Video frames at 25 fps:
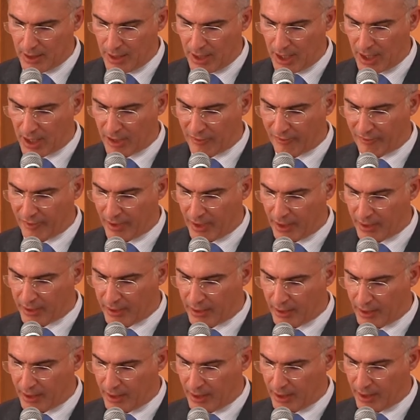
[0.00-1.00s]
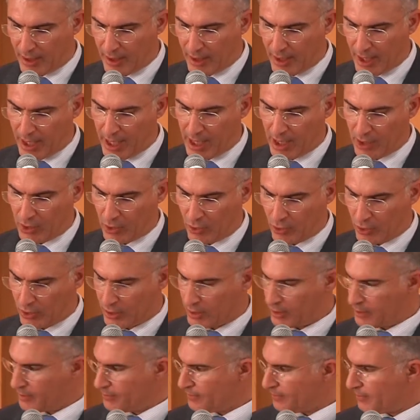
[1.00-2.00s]
Hakfar
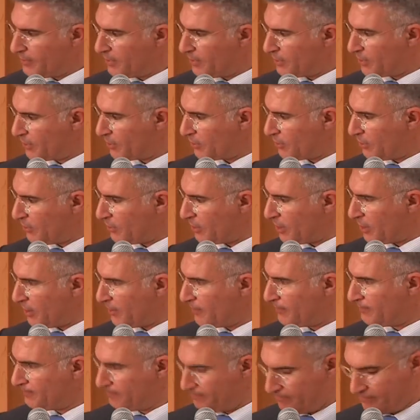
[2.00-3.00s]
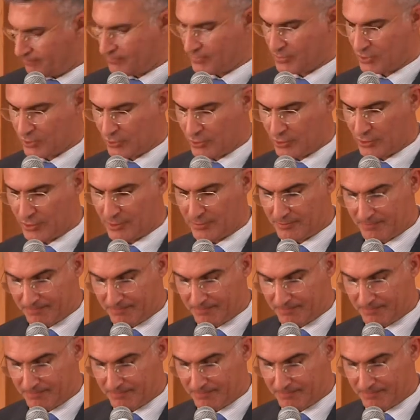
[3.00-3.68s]
Hayarok. Is it okay? Good.